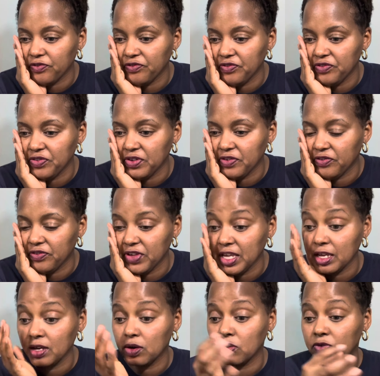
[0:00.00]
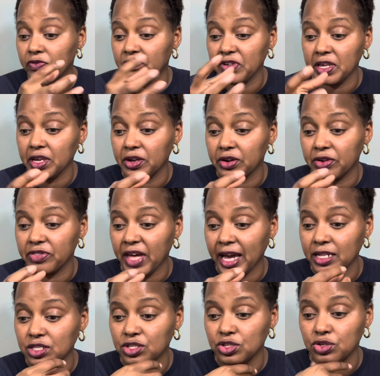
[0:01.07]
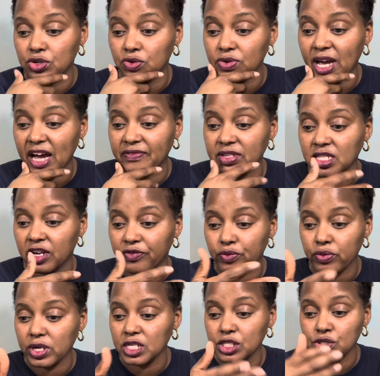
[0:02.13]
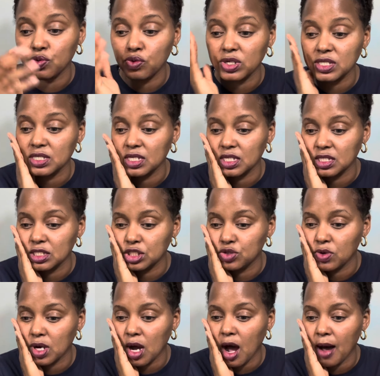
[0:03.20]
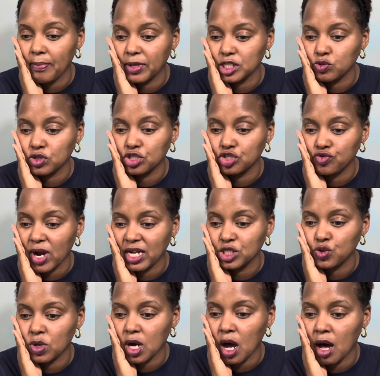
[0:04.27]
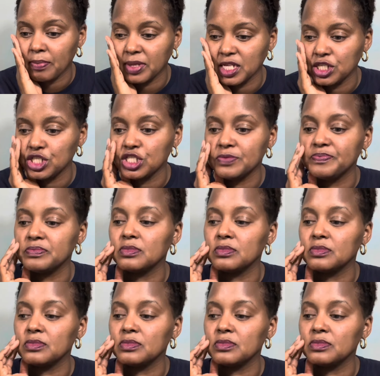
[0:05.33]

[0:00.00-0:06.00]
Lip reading: feel fear that you don't have enough resources to accomplish what you're trying to accomplish.